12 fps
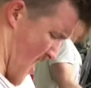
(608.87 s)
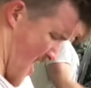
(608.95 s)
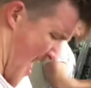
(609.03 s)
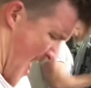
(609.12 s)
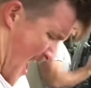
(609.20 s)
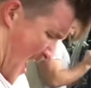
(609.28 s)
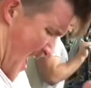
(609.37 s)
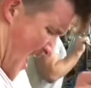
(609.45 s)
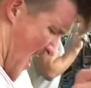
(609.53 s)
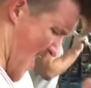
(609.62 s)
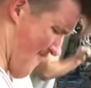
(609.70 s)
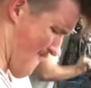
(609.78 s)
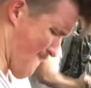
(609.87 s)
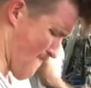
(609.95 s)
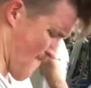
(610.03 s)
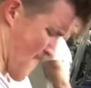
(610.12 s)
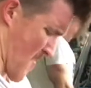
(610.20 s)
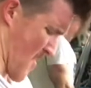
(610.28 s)
And then from there, I was
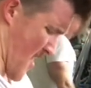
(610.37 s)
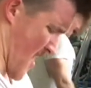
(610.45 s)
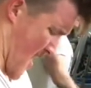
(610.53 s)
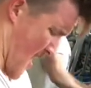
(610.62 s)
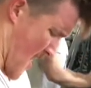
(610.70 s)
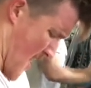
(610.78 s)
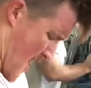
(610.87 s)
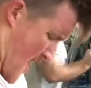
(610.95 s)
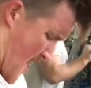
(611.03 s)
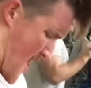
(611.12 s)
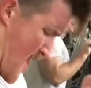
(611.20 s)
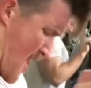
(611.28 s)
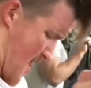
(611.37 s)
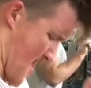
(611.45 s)
just kind of chipping away at 10s and